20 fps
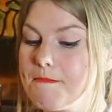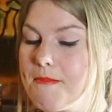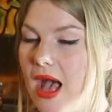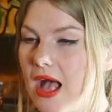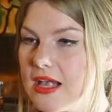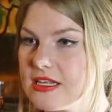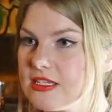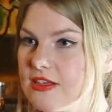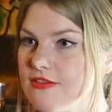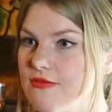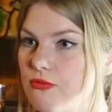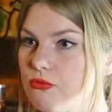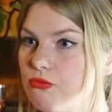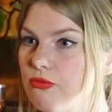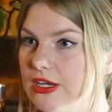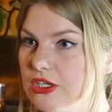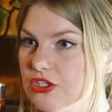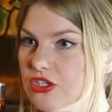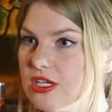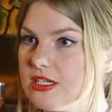massive
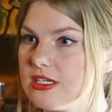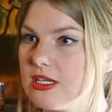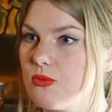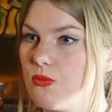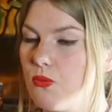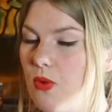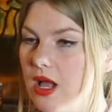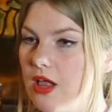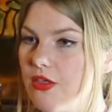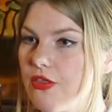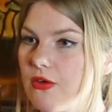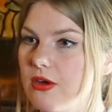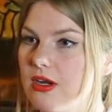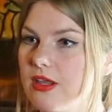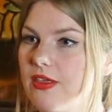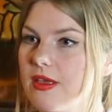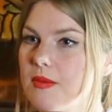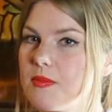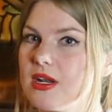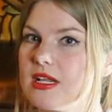riches and wealth or anything,